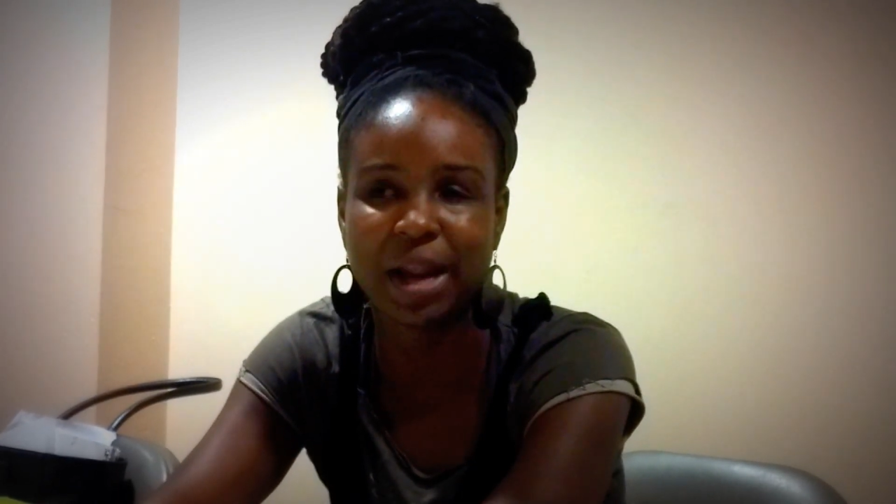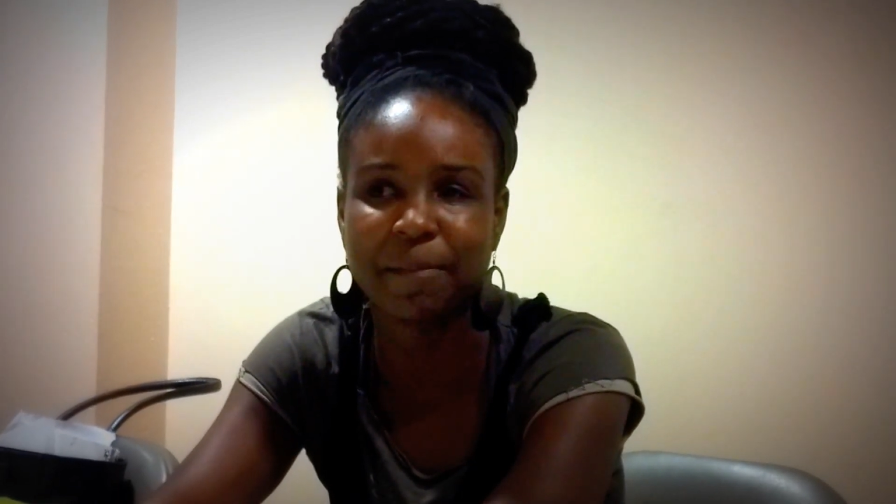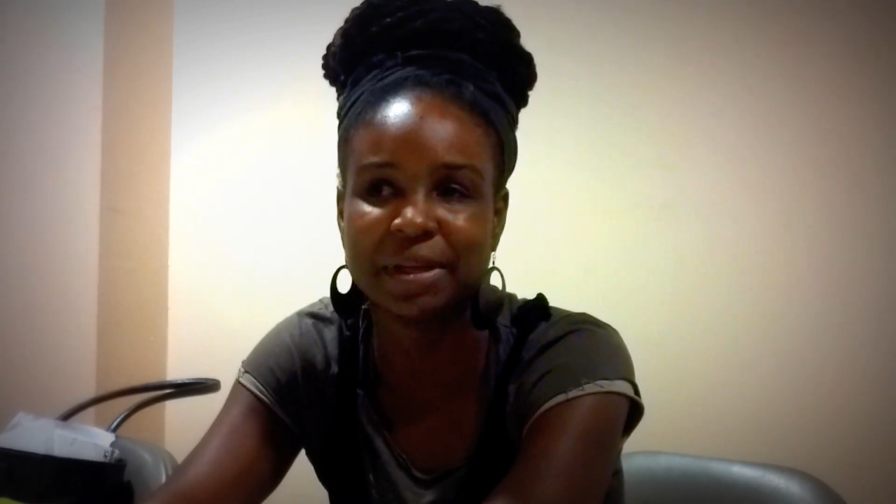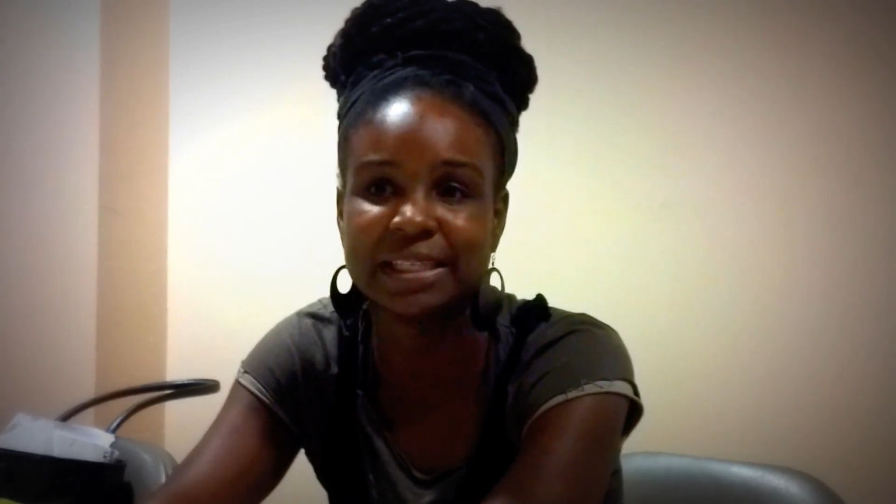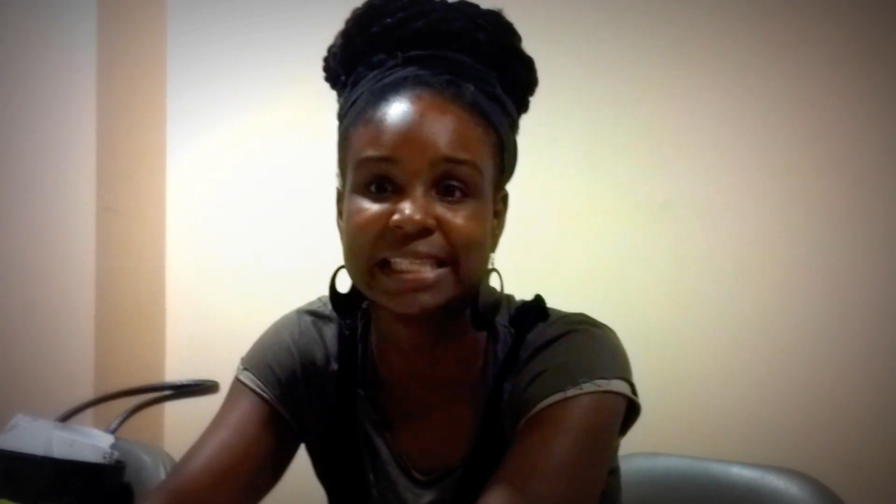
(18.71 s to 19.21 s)
but
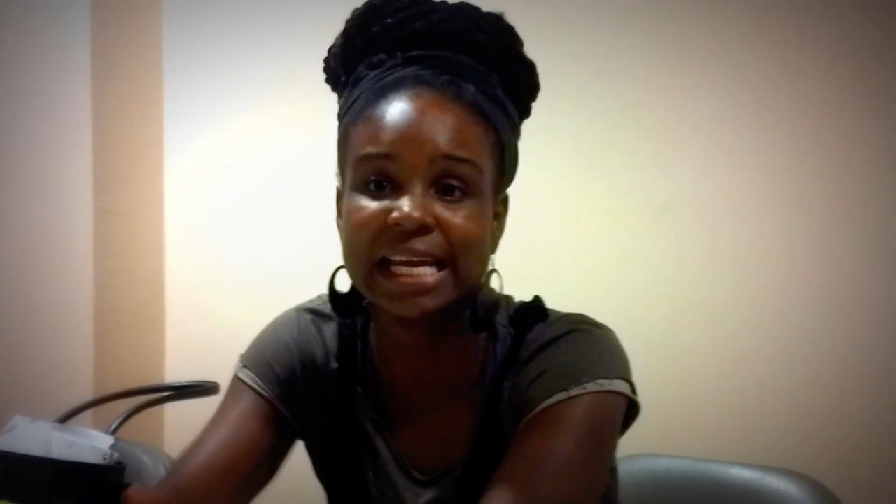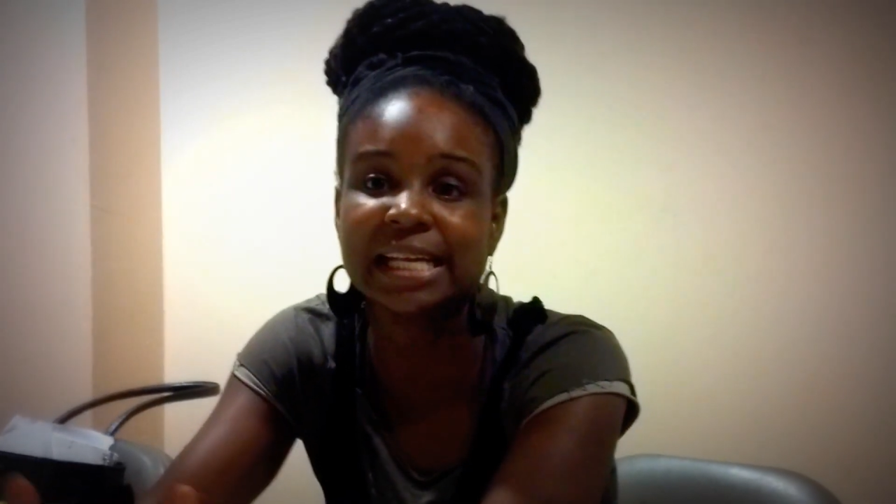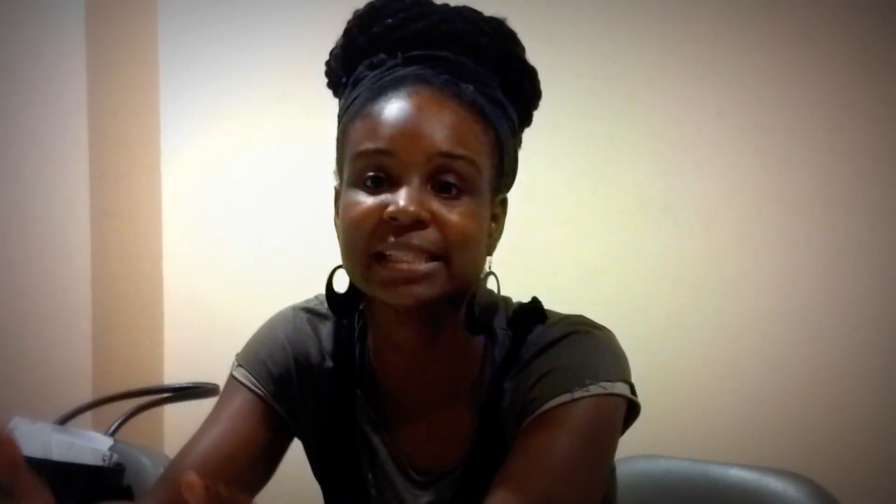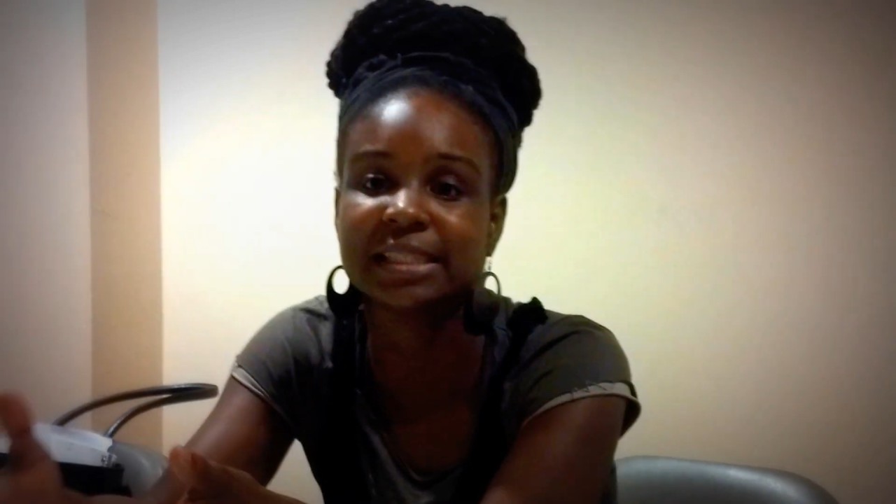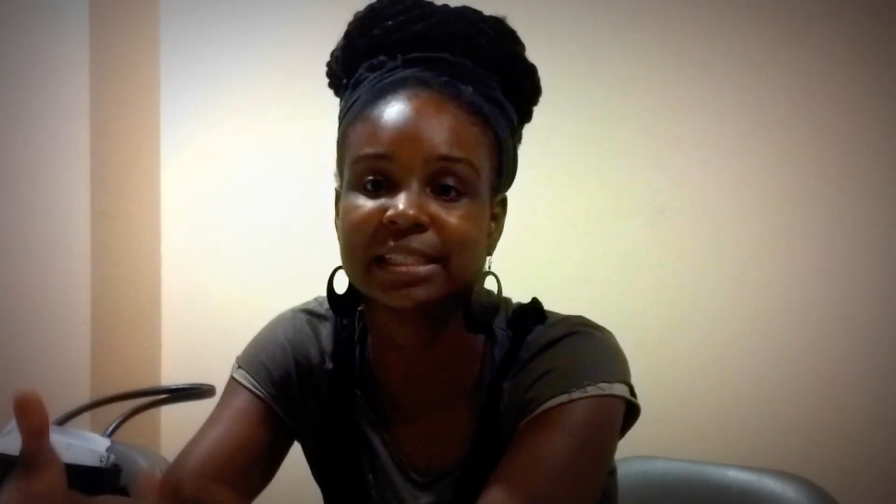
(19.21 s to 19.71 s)
I've been
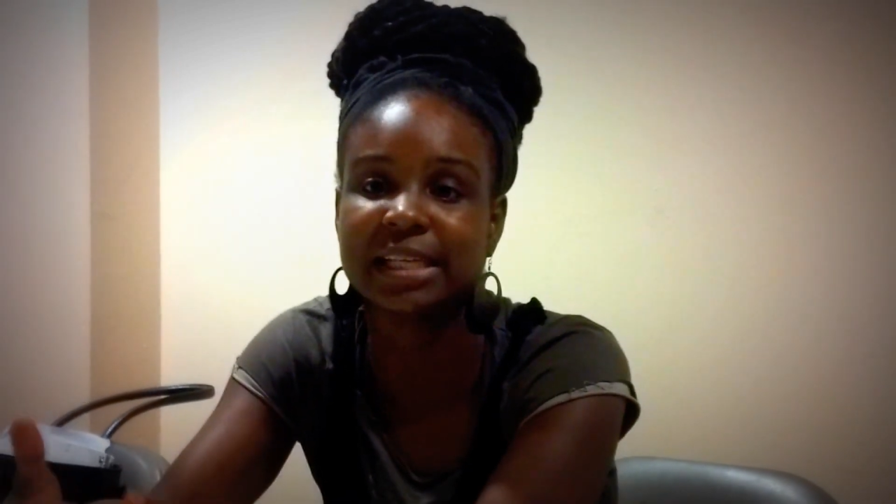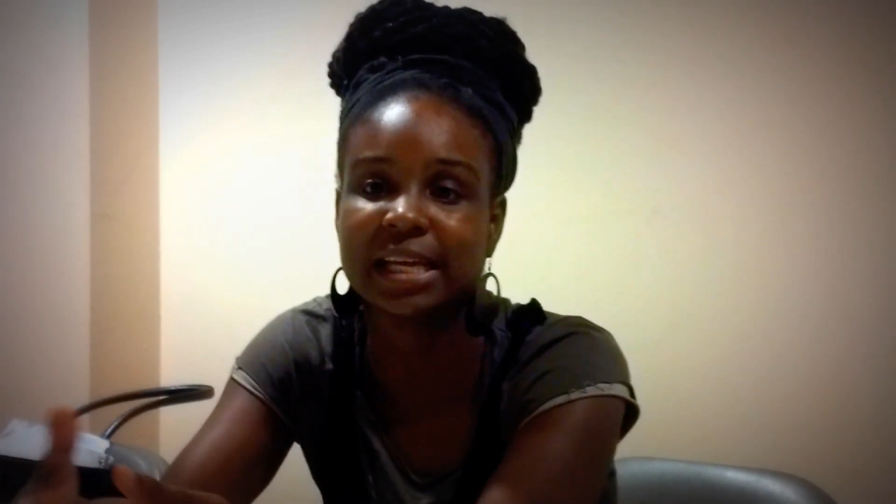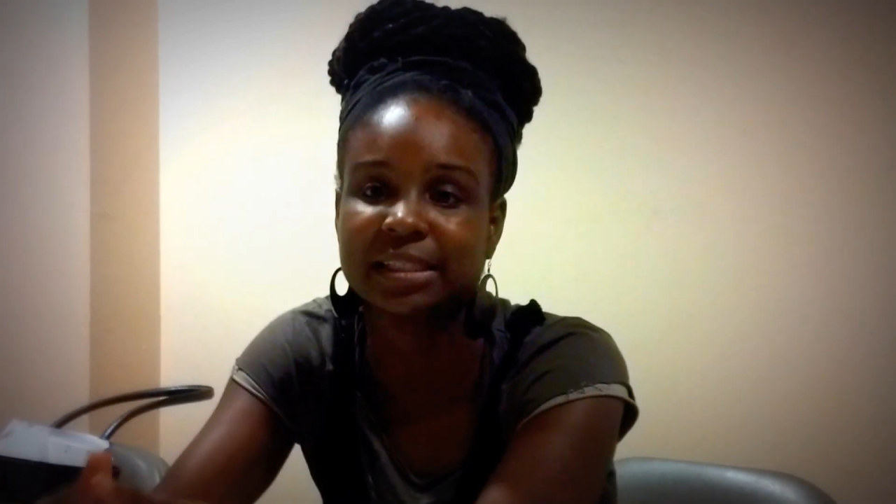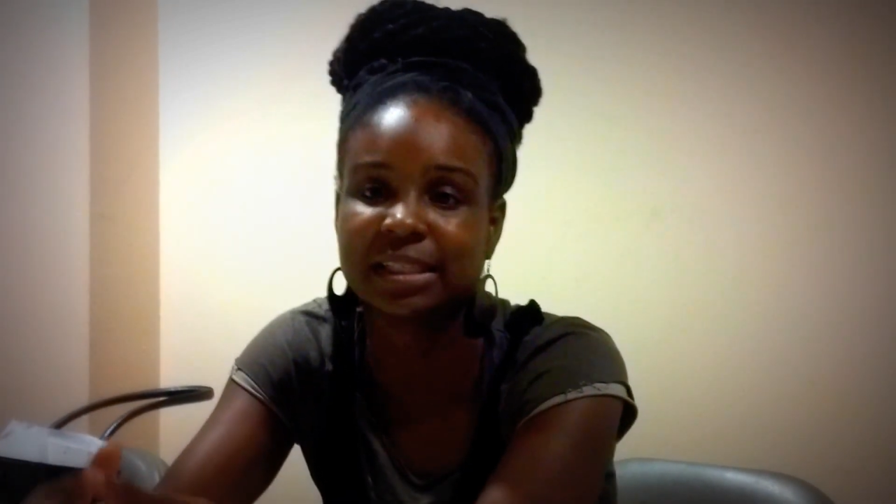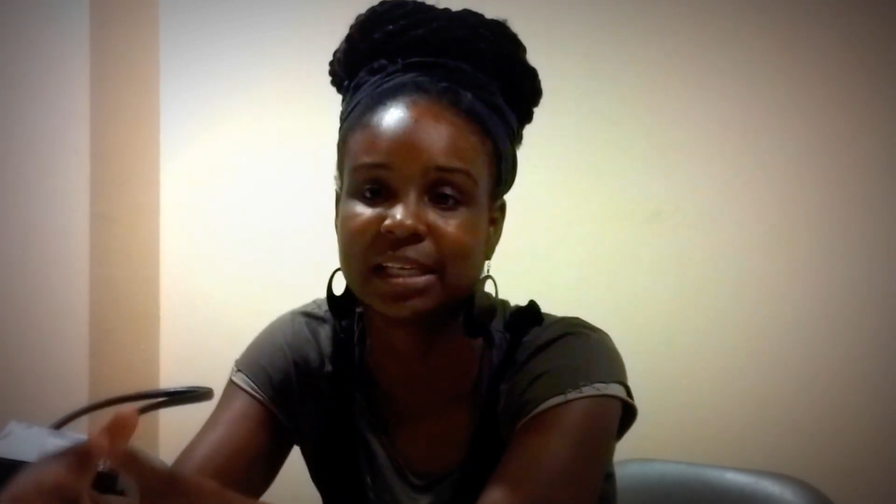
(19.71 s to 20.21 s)

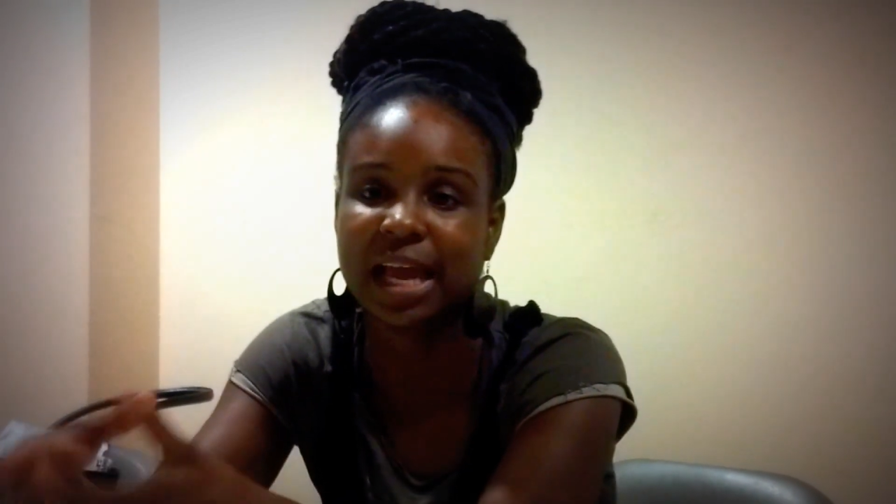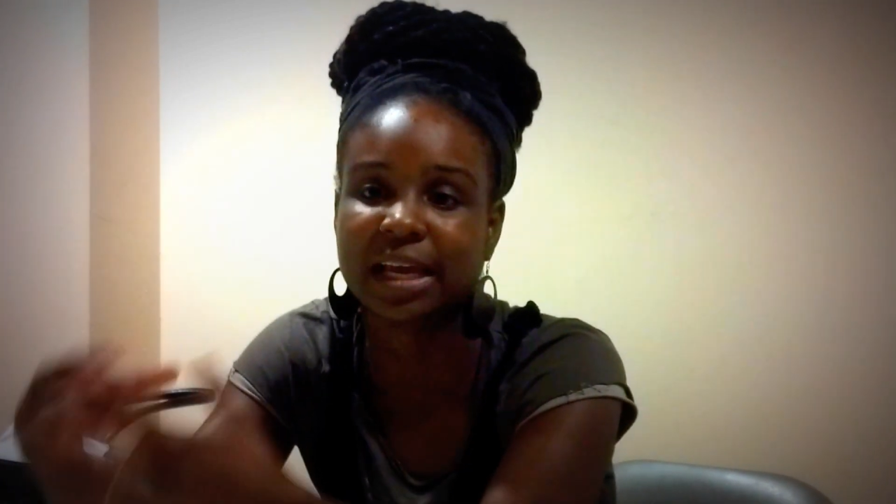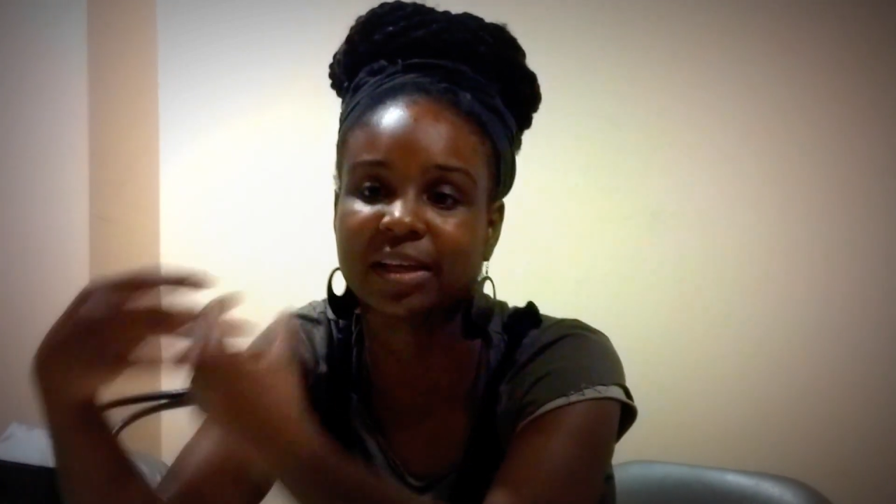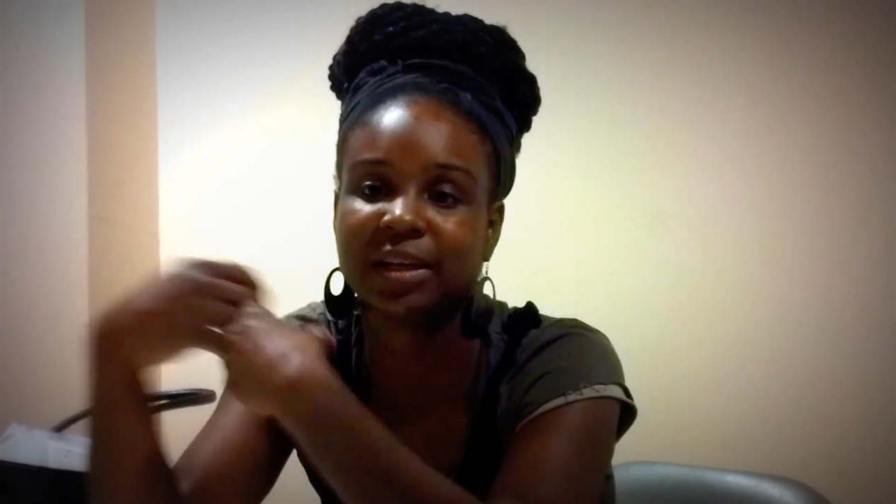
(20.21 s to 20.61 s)
dancing like,